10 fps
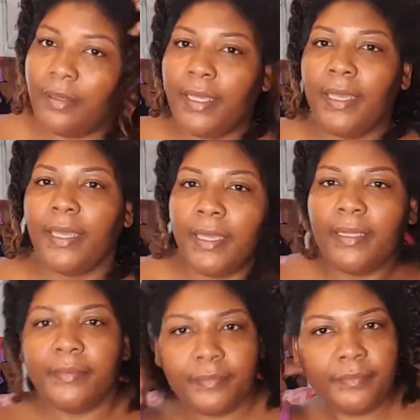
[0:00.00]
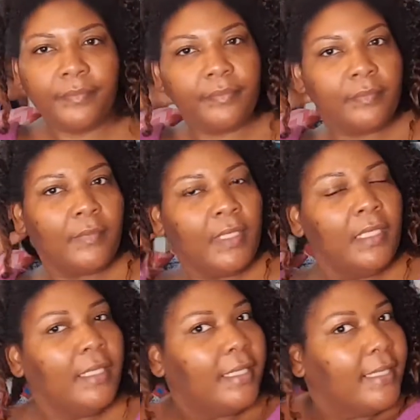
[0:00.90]
Okay.
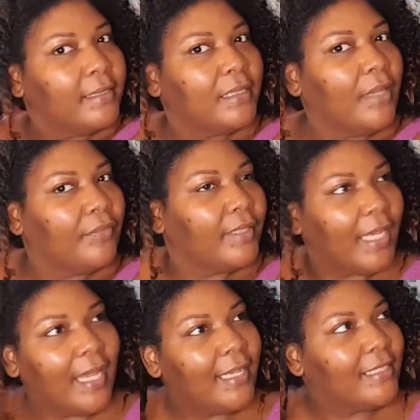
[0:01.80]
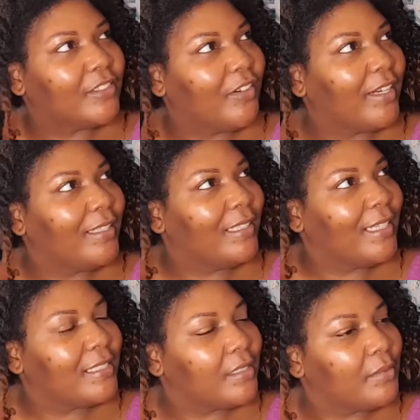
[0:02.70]
Yeah, it's definitely not as crinkly
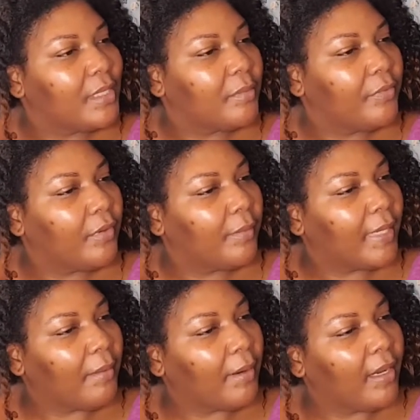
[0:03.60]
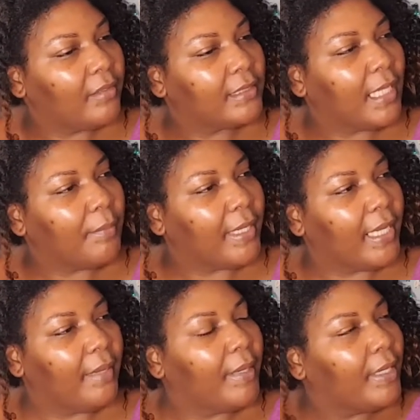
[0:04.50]
as it was before, but I probably would slap a
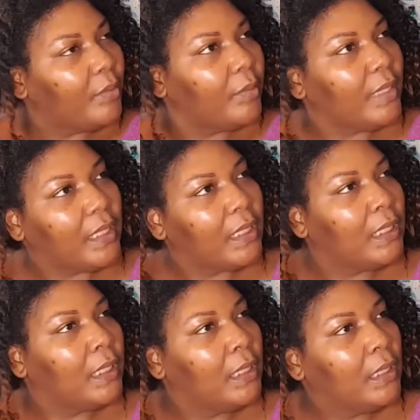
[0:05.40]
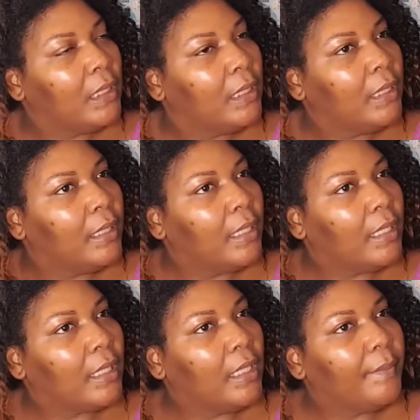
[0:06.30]
headband on it
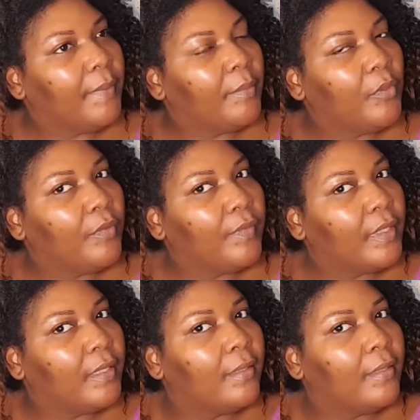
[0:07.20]
and keep it moving.